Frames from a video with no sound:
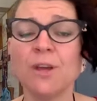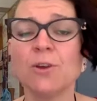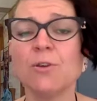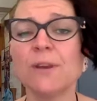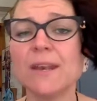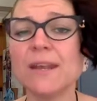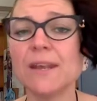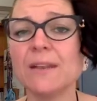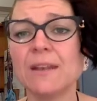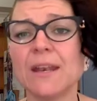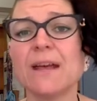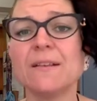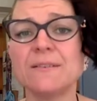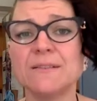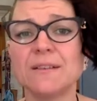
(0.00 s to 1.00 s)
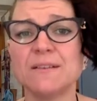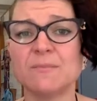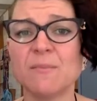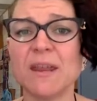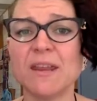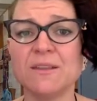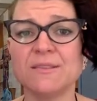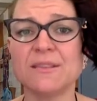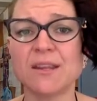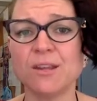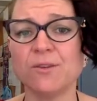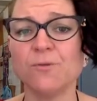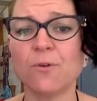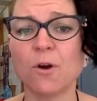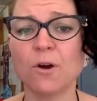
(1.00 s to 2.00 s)
Critical analysis means that
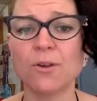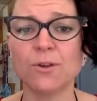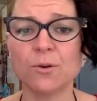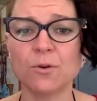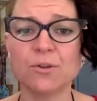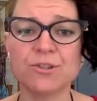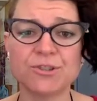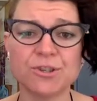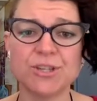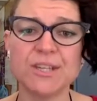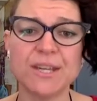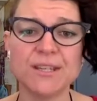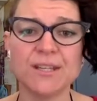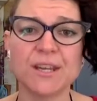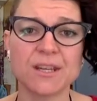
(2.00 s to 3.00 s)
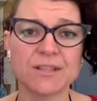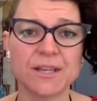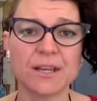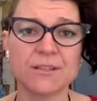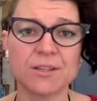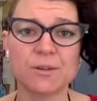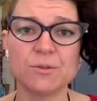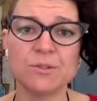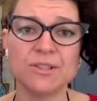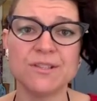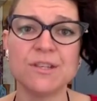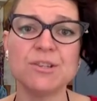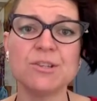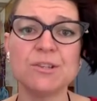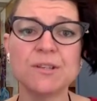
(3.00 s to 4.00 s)
you've got your strategic and tactical
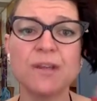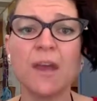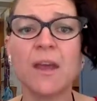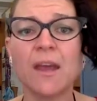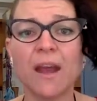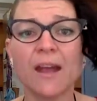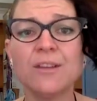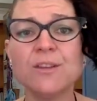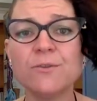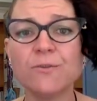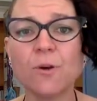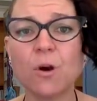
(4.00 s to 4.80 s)
decisions, and you've